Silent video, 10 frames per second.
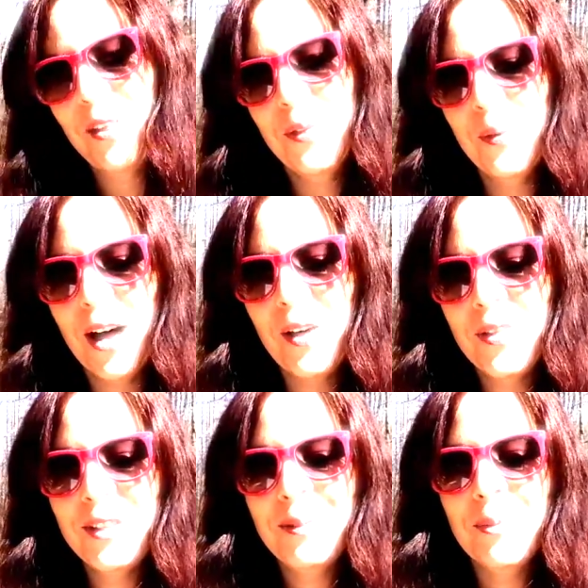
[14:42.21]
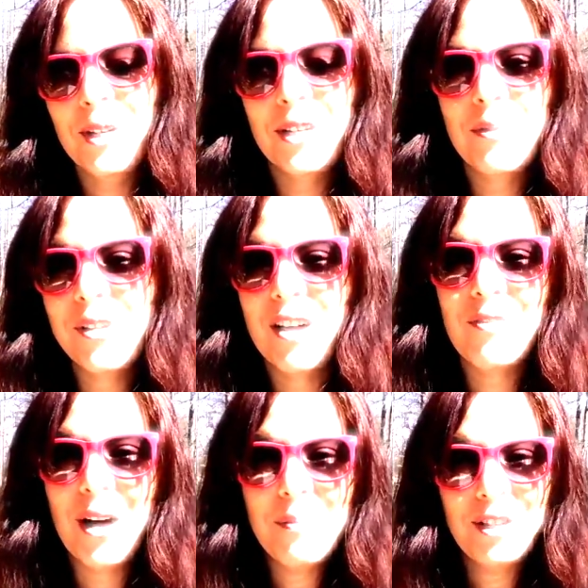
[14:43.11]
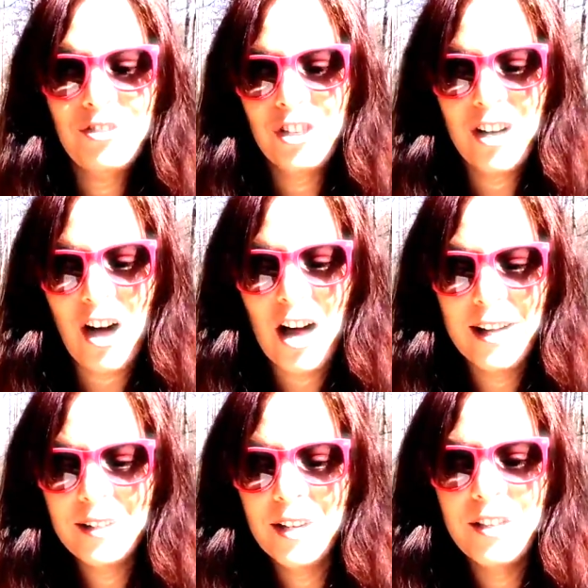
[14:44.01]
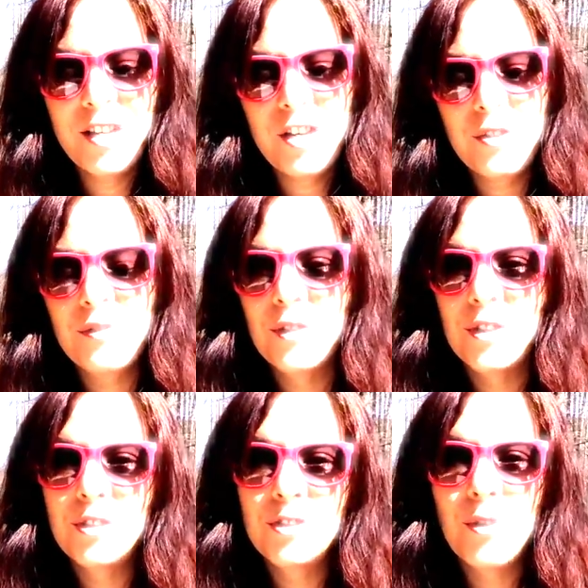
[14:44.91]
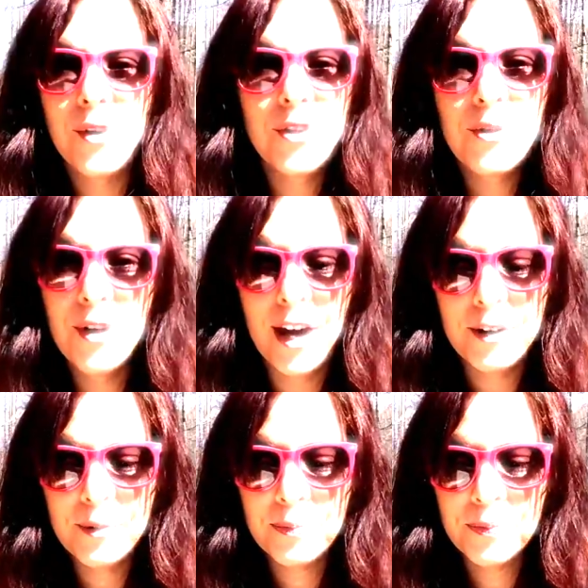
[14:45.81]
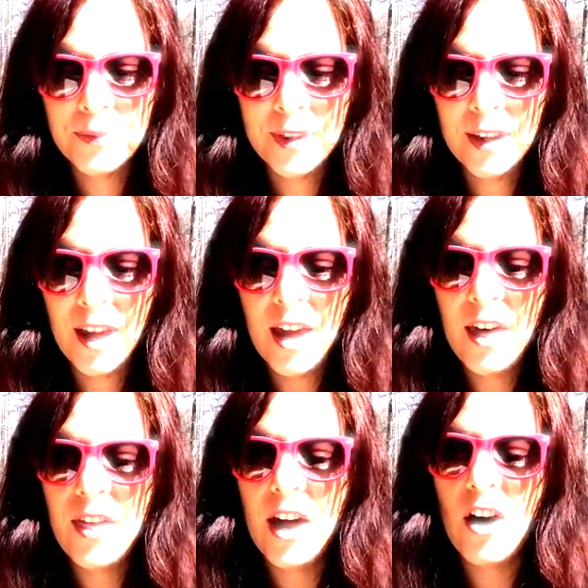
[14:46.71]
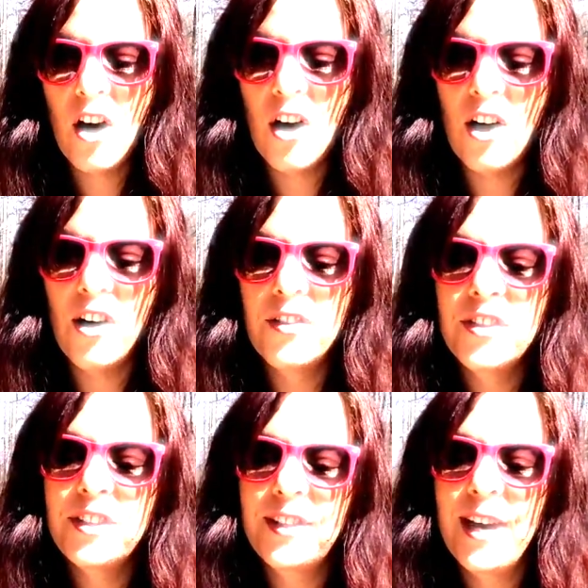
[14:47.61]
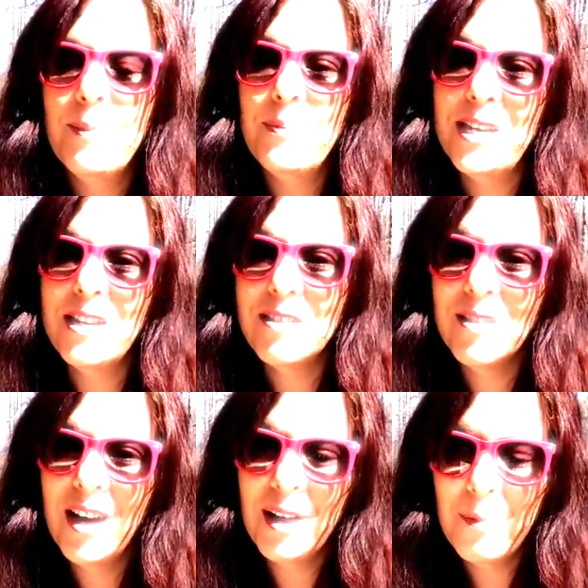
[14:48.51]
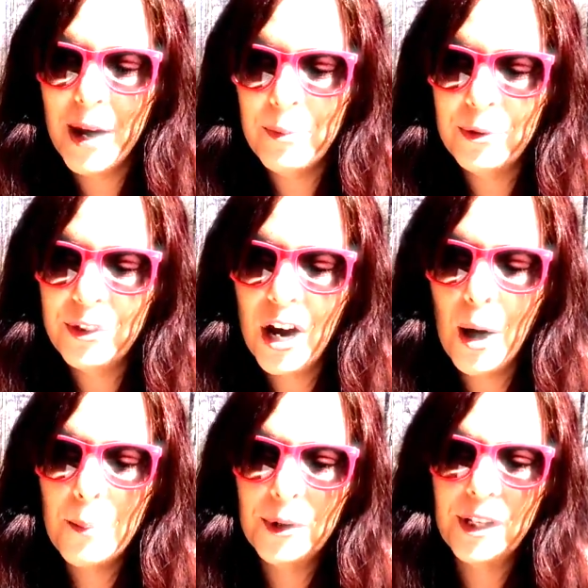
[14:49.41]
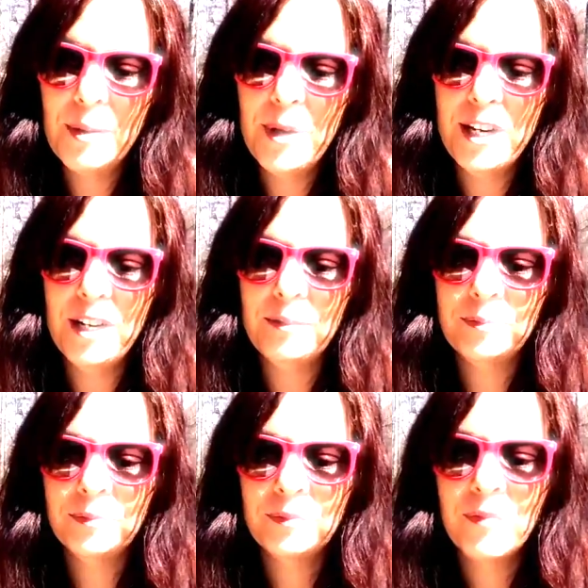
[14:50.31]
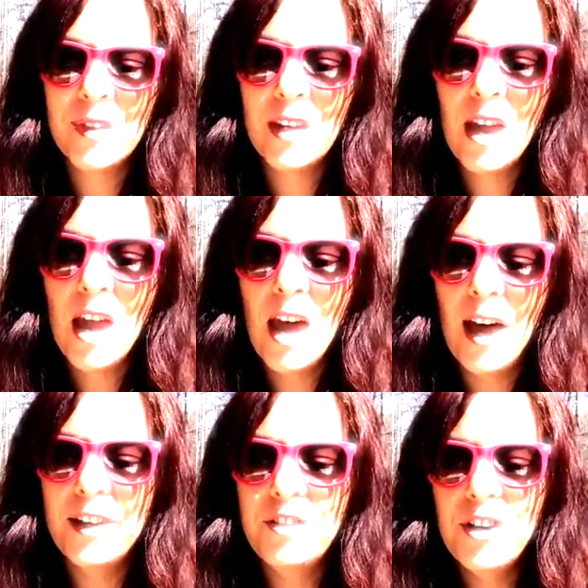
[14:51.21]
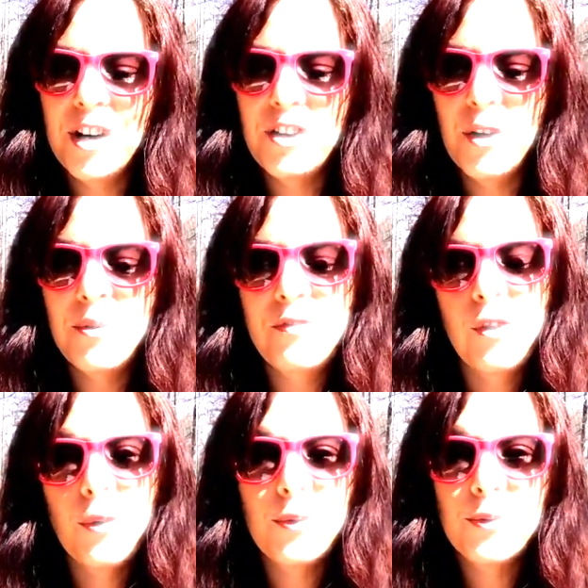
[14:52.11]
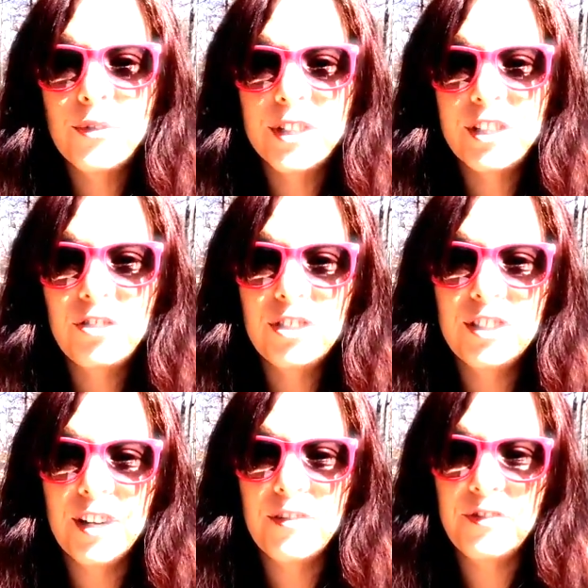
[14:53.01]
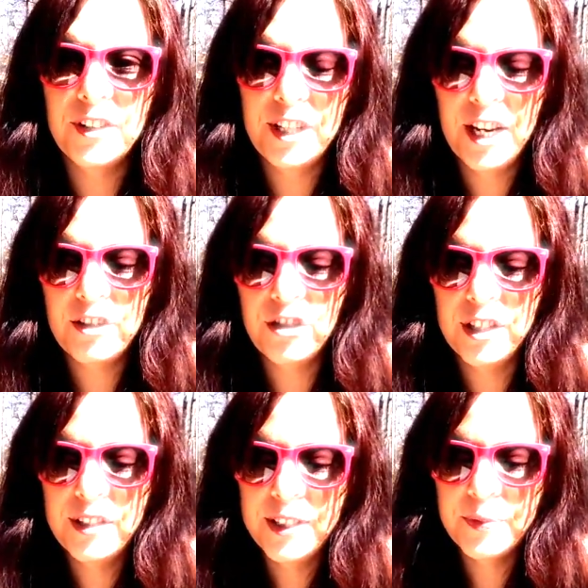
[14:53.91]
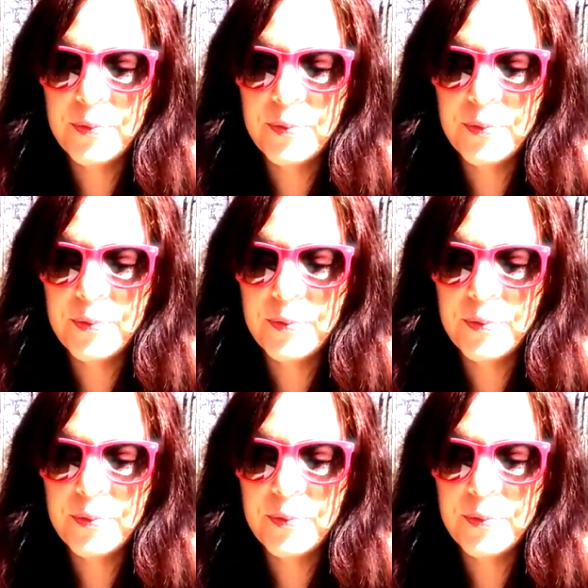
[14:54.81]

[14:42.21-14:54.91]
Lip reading: Throughout this book, whenever I mention God, the universe, or the Creator, they are all the same being, in my most humble opinion. I do not know of your religious affiliations.